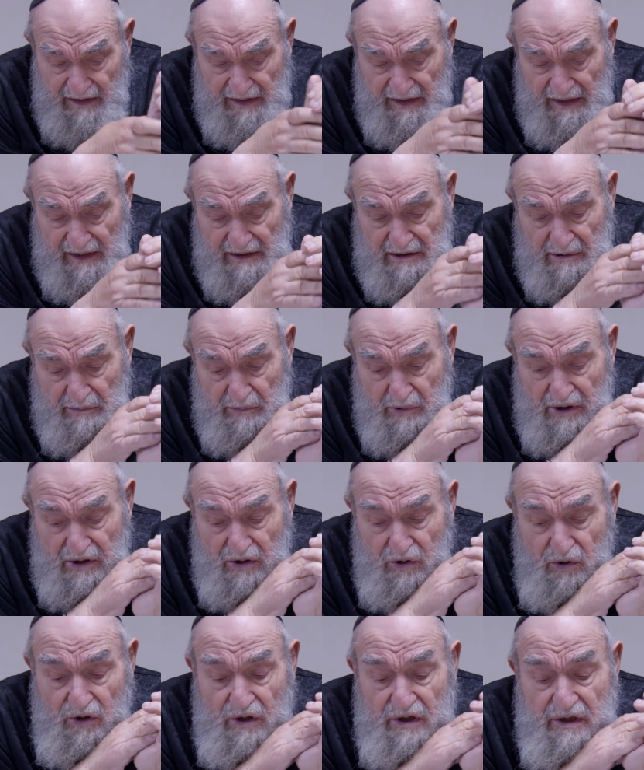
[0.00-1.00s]
You have to boil
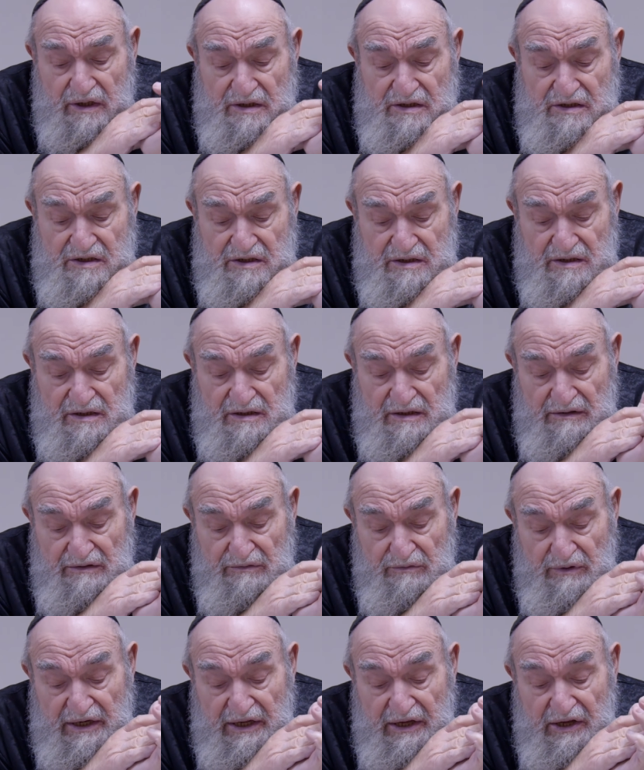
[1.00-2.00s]
all of it,
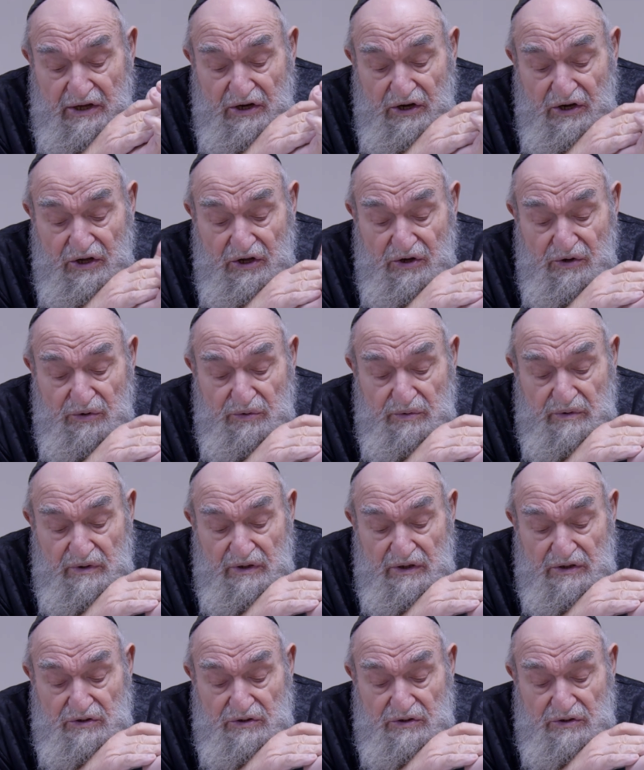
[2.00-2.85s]
and what are you going to do?